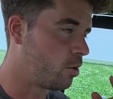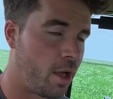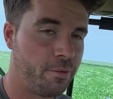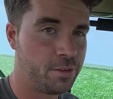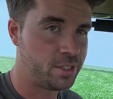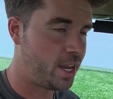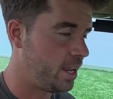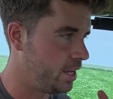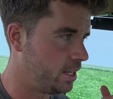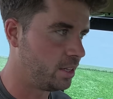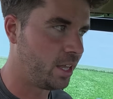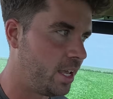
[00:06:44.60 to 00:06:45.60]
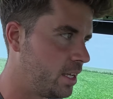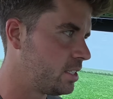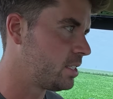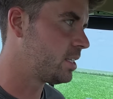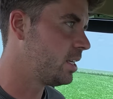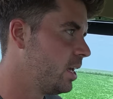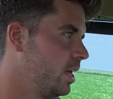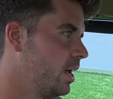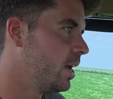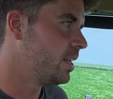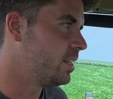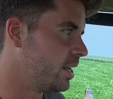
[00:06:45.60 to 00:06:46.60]
glyphosate enlist.
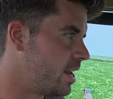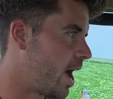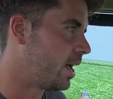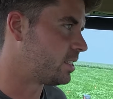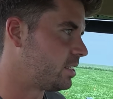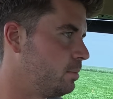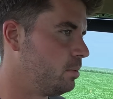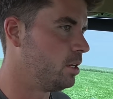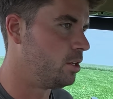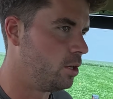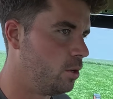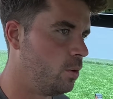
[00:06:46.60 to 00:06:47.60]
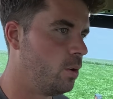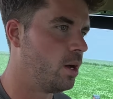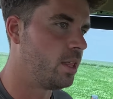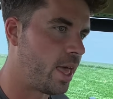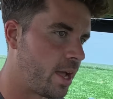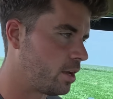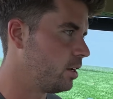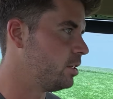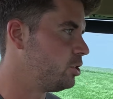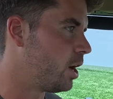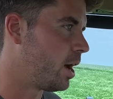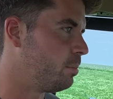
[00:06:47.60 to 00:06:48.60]
Did not seem to do that good
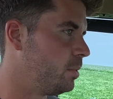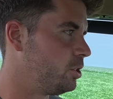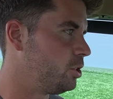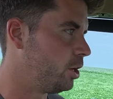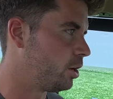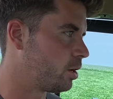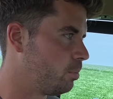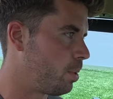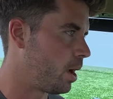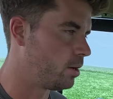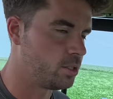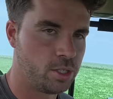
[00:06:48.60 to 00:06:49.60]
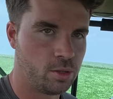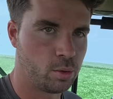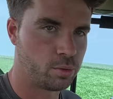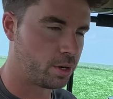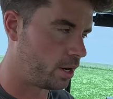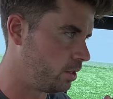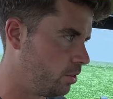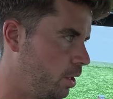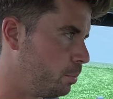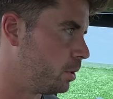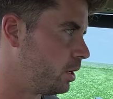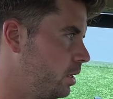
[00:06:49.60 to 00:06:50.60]
a job this year compared to running
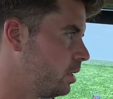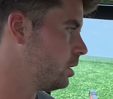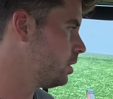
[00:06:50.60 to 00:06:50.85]
Liberty.